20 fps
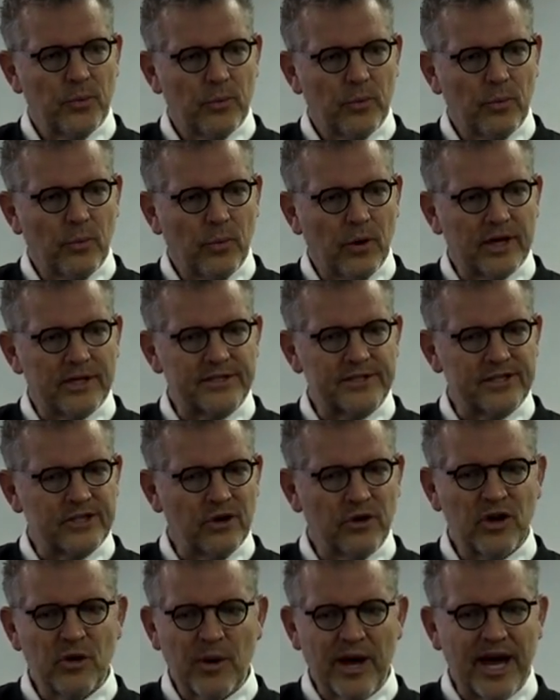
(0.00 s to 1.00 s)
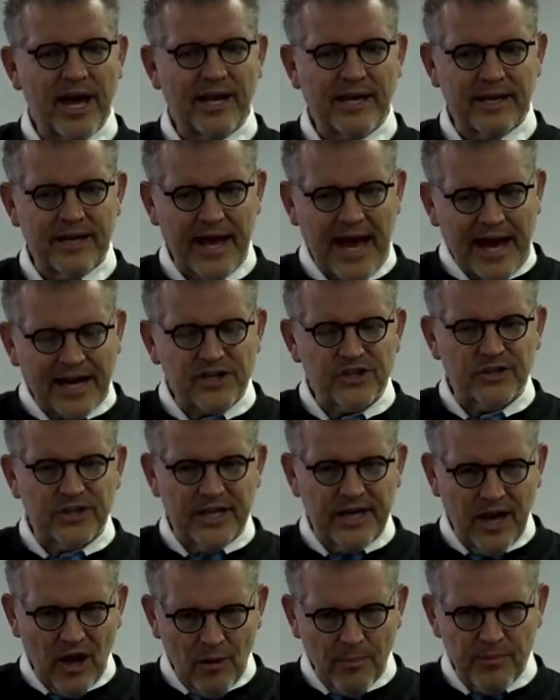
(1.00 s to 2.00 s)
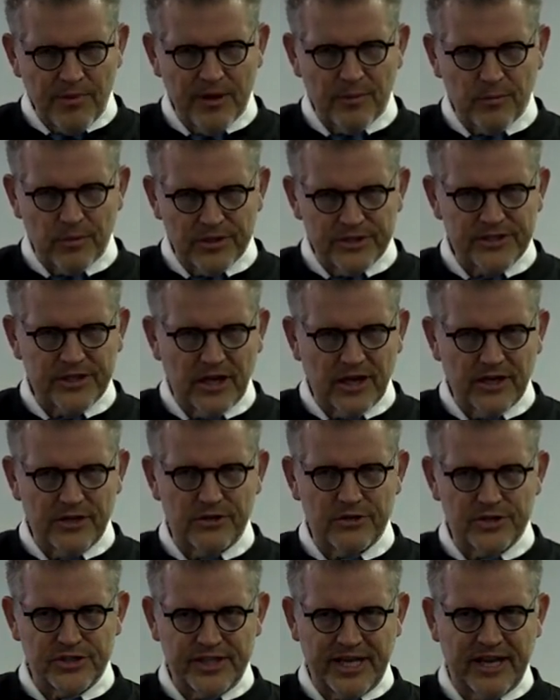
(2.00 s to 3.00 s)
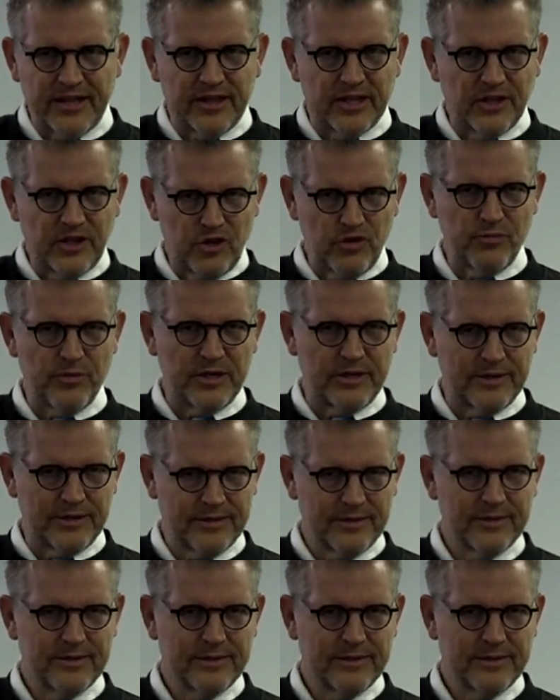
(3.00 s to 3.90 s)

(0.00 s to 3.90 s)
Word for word: was the only way I could actually help them was to understand the human,